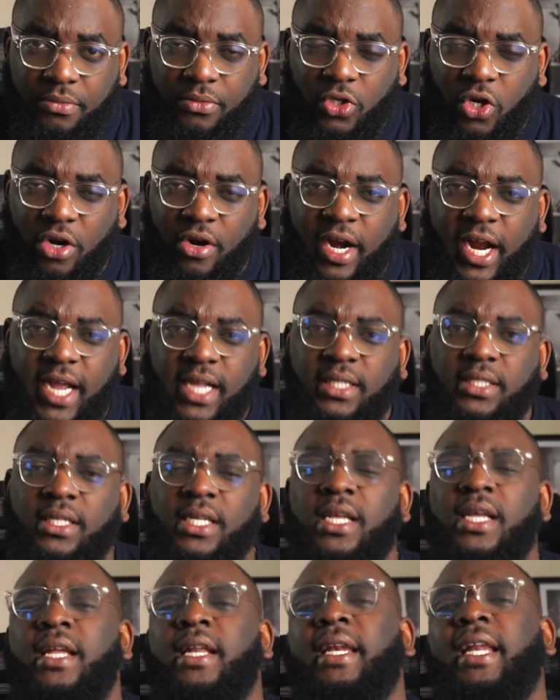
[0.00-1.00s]
All right?
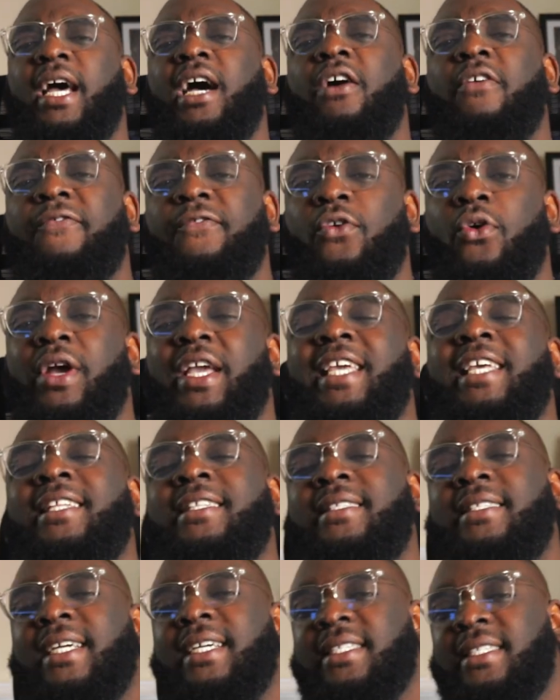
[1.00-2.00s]
Now, for
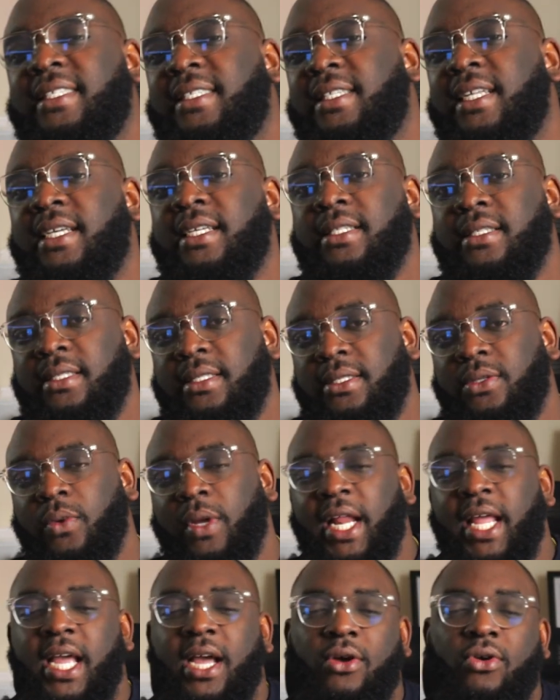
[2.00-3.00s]
interstate,
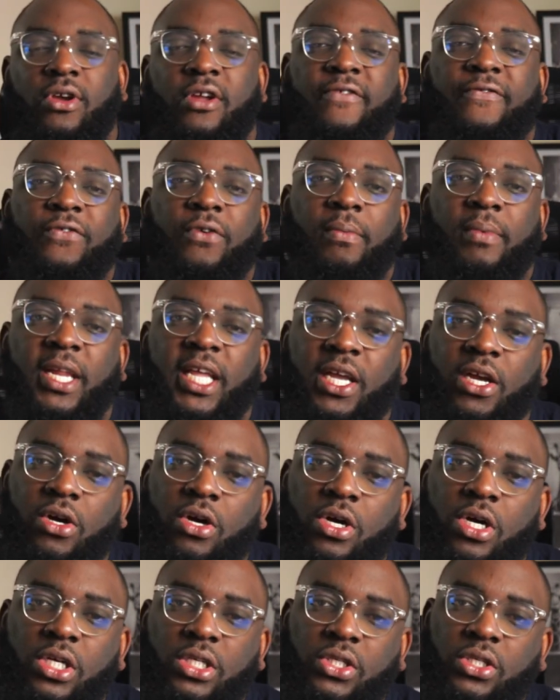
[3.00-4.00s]
whether you're going from
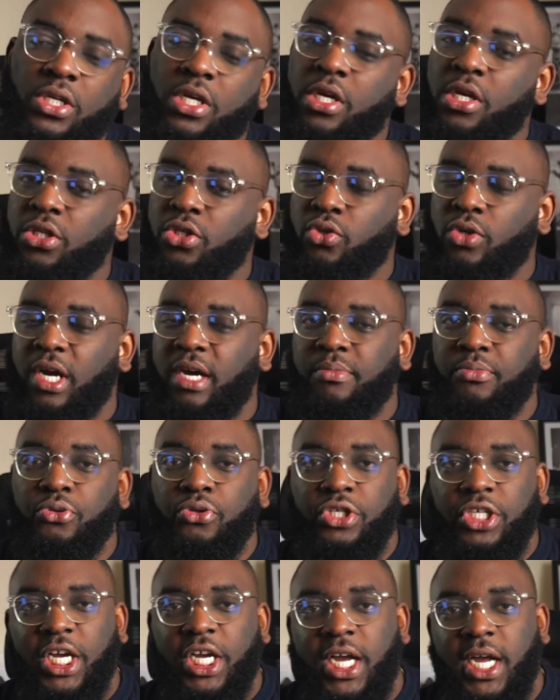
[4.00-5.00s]
Lagos to
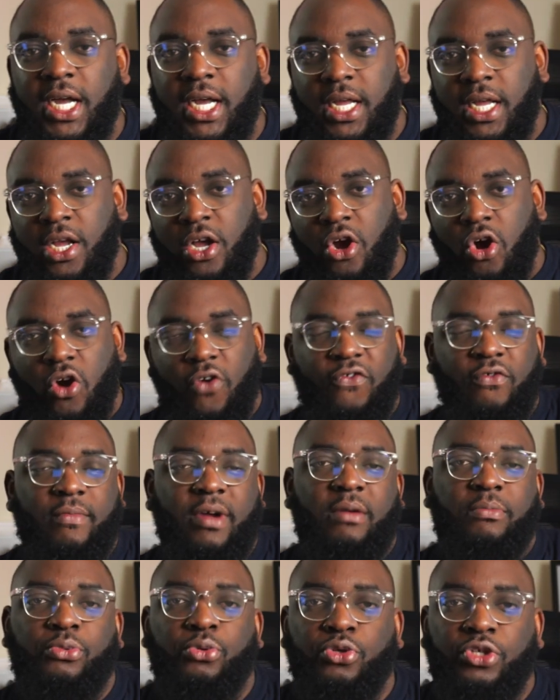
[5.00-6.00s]
Abuja or from
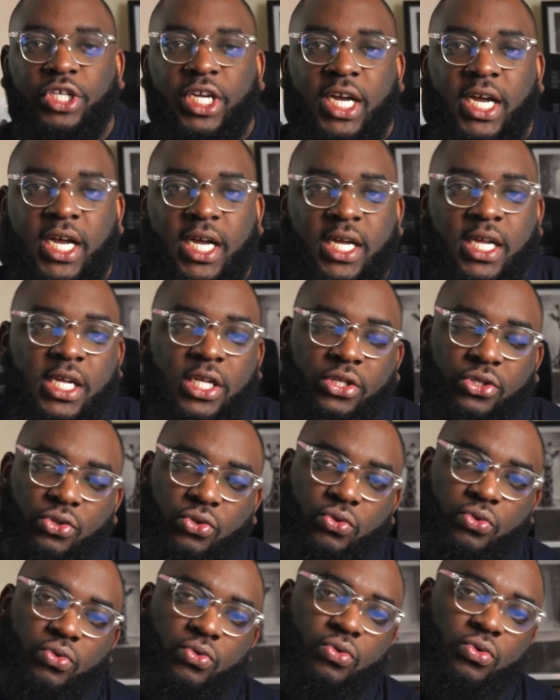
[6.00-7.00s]
Abuja
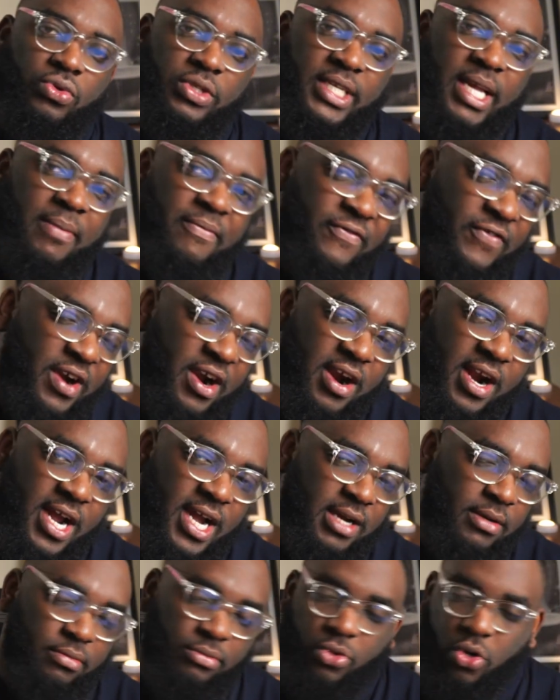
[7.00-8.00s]
to
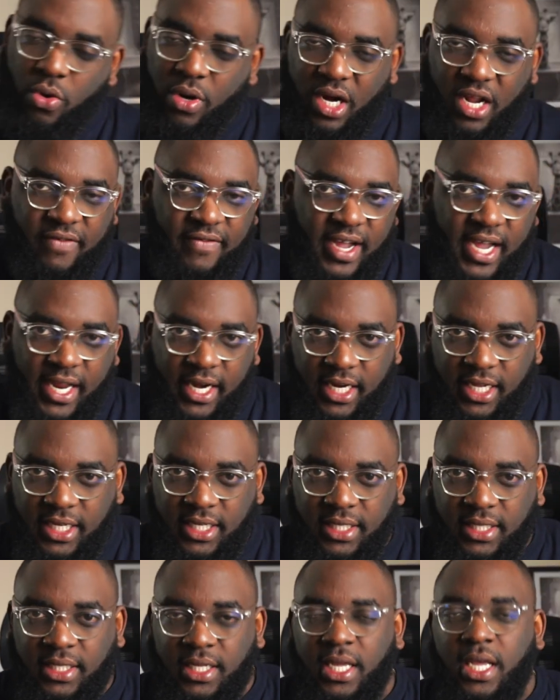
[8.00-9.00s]
Zamfara or whatever it
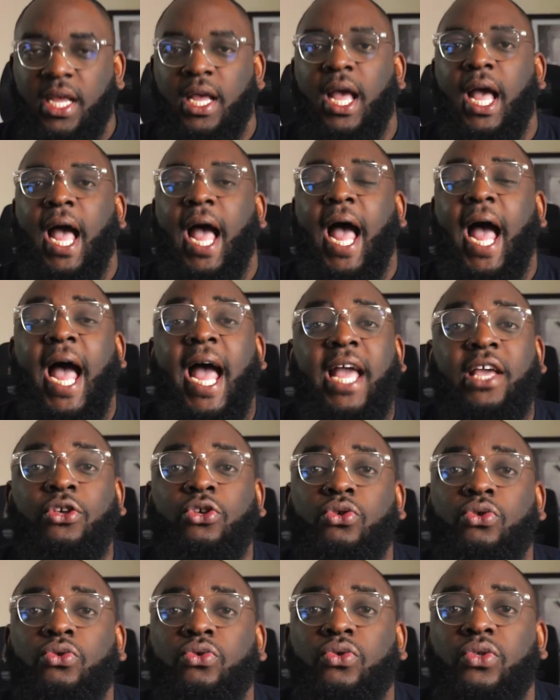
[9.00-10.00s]
is, I
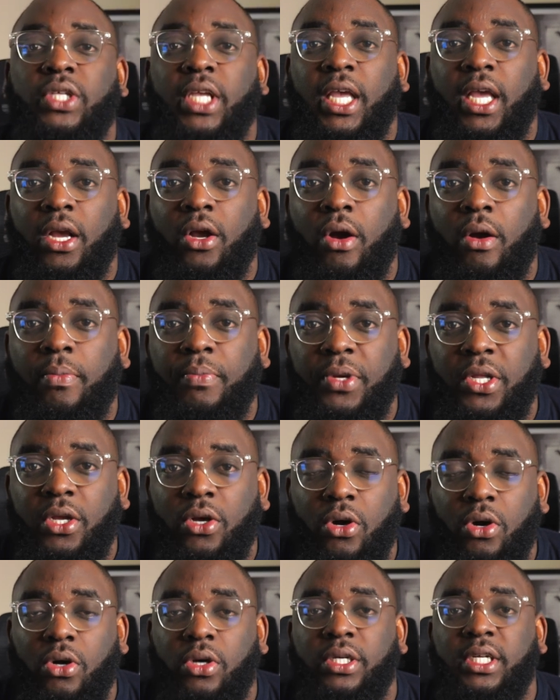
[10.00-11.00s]
use a company
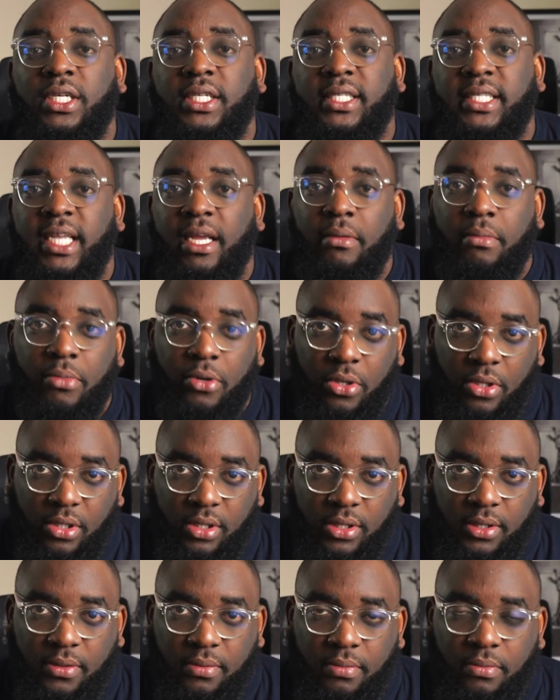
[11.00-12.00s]
called
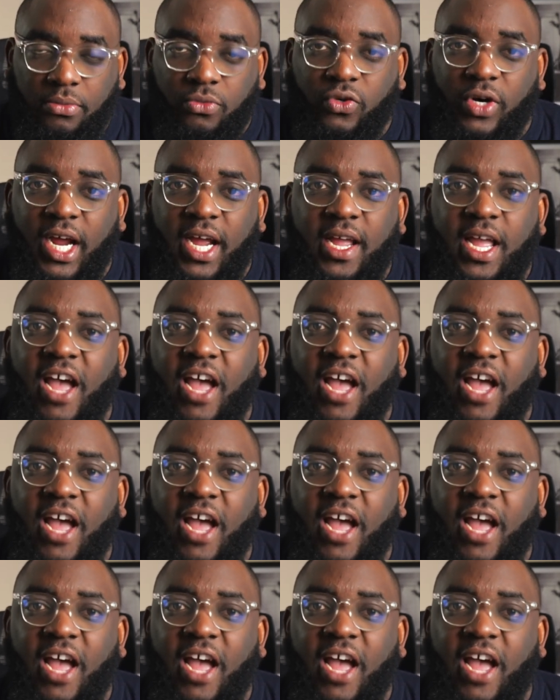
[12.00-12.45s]
Sendbox, right?